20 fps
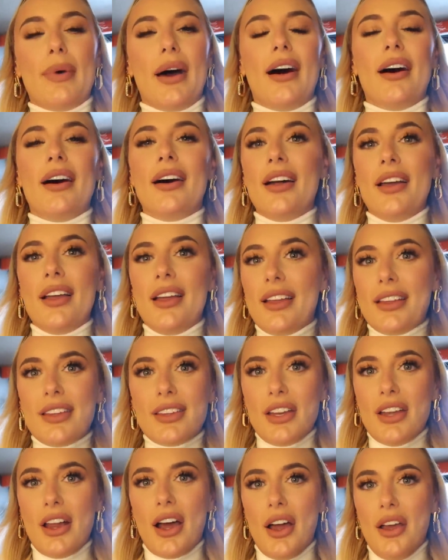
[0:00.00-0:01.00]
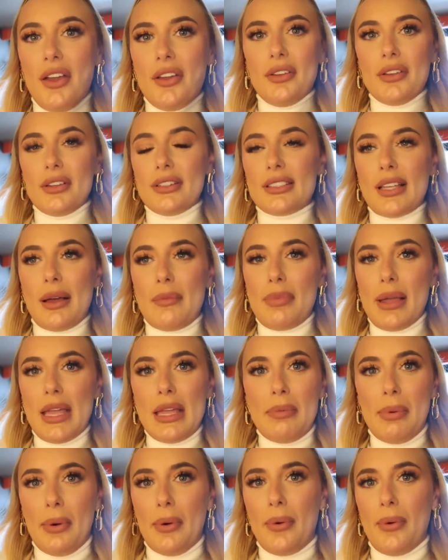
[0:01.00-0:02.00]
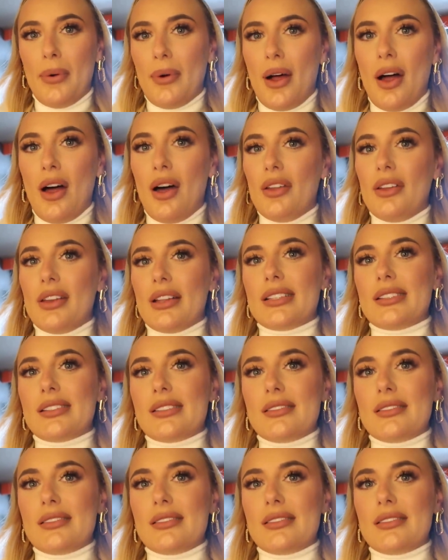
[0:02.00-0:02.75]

But, you know, some people aren't